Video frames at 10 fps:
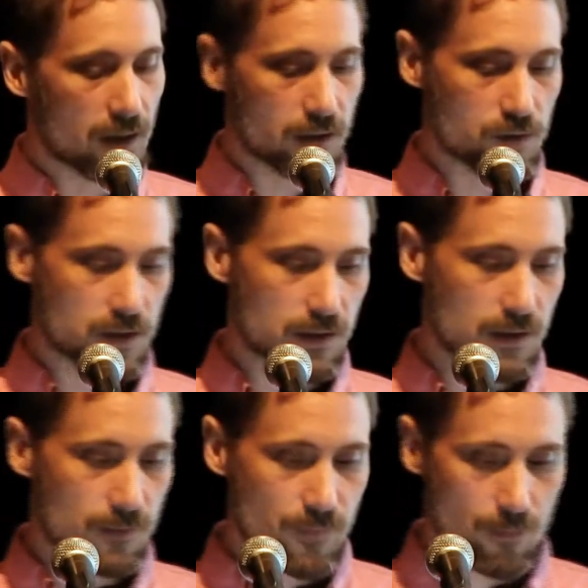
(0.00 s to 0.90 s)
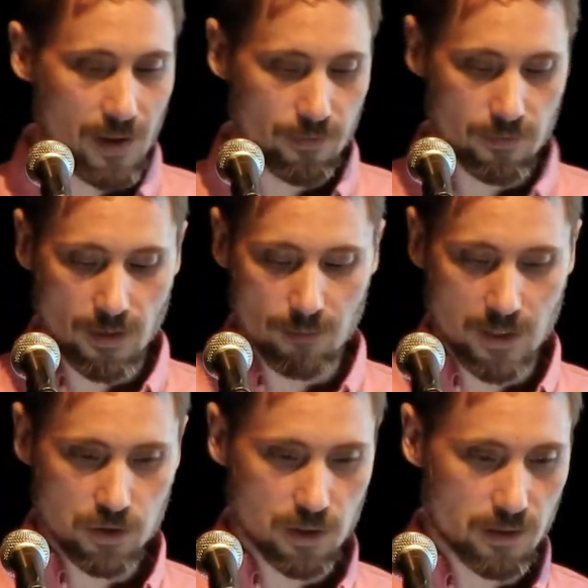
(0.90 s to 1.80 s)
using the method that I
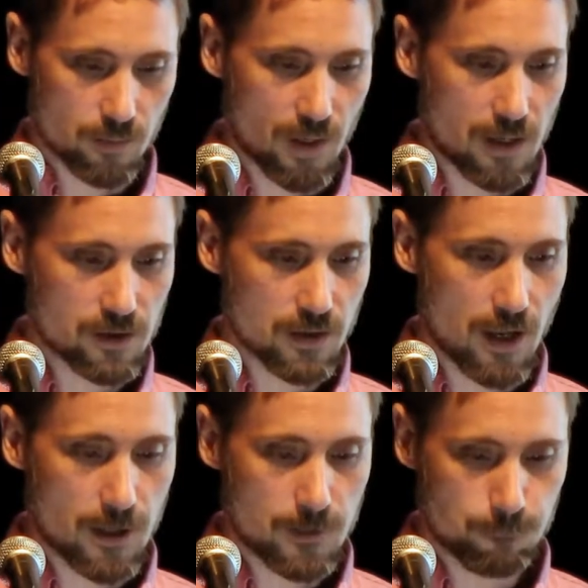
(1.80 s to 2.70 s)
mentioned in the prior slide.